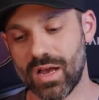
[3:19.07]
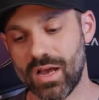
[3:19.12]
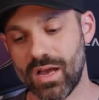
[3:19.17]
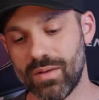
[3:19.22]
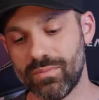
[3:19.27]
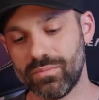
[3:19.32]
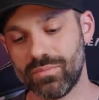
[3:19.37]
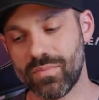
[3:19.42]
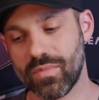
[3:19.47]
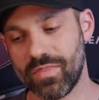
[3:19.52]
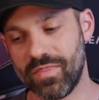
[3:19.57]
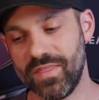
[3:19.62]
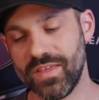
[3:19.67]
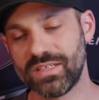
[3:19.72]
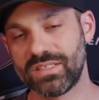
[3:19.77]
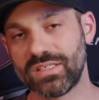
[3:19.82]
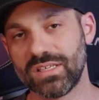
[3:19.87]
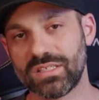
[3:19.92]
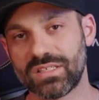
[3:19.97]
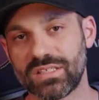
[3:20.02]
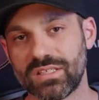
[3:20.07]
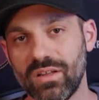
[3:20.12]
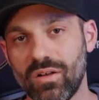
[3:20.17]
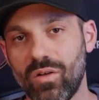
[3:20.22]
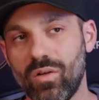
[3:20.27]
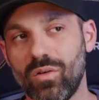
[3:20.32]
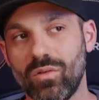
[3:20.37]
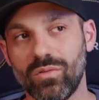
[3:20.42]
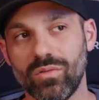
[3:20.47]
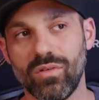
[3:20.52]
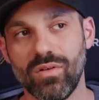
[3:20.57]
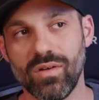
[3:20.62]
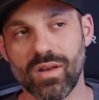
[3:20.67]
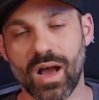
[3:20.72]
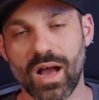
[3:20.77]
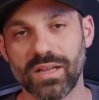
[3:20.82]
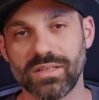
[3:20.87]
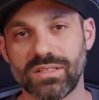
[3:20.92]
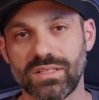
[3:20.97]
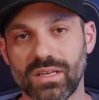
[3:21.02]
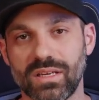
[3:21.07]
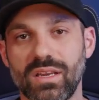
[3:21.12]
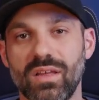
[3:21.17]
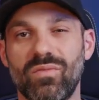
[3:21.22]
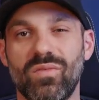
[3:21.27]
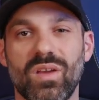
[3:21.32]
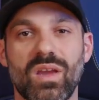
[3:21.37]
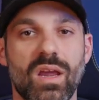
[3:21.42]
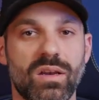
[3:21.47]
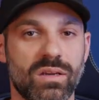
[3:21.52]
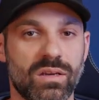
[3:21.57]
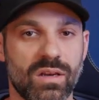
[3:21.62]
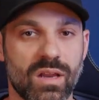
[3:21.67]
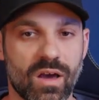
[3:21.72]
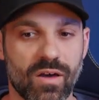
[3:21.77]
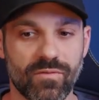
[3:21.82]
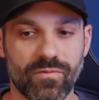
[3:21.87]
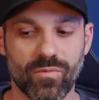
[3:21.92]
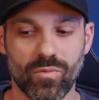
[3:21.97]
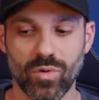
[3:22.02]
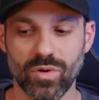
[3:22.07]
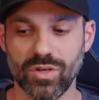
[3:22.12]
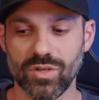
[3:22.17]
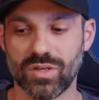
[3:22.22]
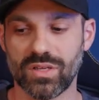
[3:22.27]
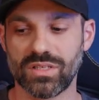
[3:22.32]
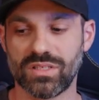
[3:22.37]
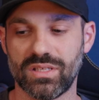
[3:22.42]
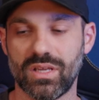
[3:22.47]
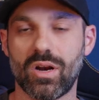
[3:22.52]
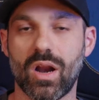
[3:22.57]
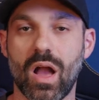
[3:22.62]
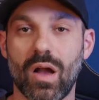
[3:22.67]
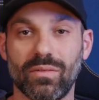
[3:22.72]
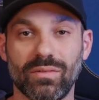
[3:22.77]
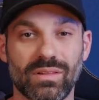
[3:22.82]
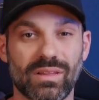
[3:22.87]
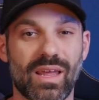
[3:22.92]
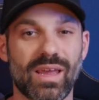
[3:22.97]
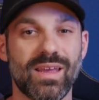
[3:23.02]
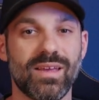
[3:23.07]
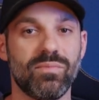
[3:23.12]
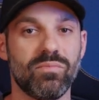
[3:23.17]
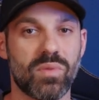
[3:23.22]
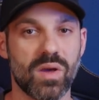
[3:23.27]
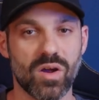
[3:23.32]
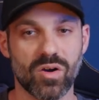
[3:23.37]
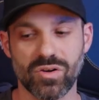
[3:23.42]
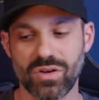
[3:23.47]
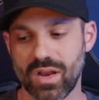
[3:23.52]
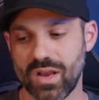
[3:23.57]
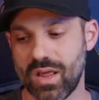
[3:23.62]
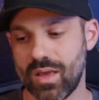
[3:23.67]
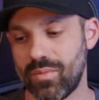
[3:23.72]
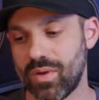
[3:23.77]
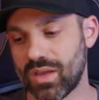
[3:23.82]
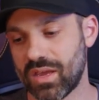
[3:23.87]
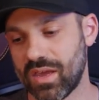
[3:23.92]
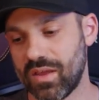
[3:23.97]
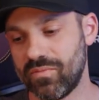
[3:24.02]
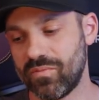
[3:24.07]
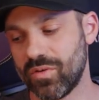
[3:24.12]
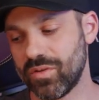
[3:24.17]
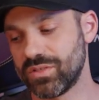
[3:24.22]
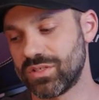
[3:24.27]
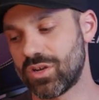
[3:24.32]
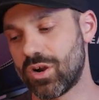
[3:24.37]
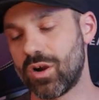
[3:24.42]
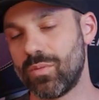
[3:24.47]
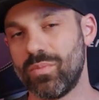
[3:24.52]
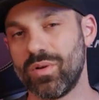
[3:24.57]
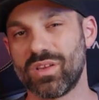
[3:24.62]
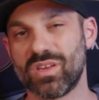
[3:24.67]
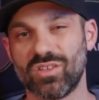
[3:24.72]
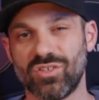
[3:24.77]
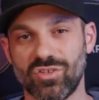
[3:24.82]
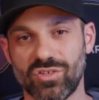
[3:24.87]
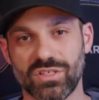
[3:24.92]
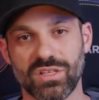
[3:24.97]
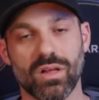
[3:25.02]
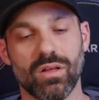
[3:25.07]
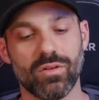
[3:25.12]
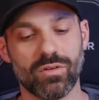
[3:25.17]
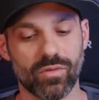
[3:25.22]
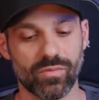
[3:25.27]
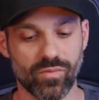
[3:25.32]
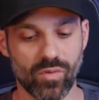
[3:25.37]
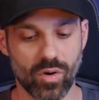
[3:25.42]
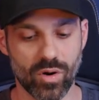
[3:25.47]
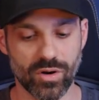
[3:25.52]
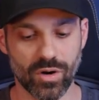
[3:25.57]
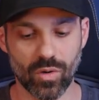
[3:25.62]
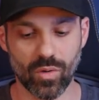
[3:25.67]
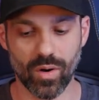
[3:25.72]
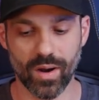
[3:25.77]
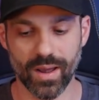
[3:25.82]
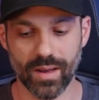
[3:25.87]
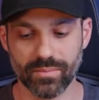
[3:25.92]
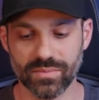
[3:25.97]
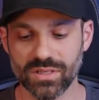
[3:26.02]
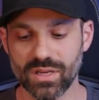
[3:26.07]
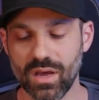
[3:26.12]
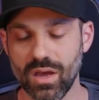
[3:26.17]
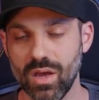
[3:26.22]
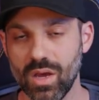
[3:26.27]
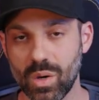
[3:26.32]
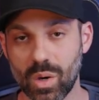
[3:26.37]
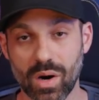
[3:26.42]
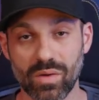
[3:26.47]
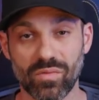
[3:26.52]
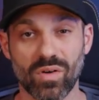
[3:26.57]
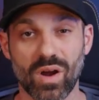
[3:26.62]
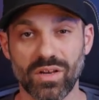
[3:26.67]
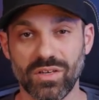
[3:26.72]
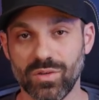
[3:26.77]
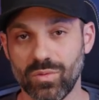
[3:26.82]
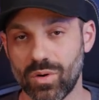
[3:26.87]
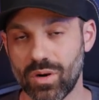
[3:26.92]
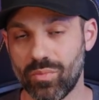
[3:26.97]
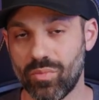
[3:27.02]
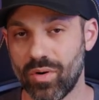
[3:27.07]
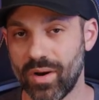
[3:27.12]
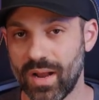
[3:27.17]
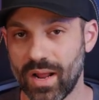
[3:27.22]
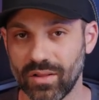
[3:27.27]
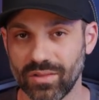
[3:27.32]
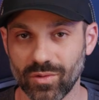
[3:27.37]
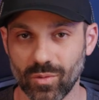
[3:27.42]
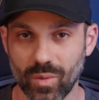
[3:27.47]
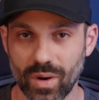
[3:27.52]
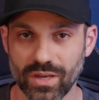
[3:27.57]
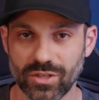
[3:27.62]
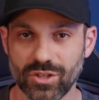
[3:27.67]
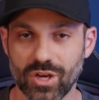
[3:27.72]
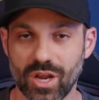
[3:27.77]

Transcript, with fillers: Um, this is still not significant enough when you consider how light Beyerdynamic headphones are because you're still under 400 grams. However, I do want to point out the weight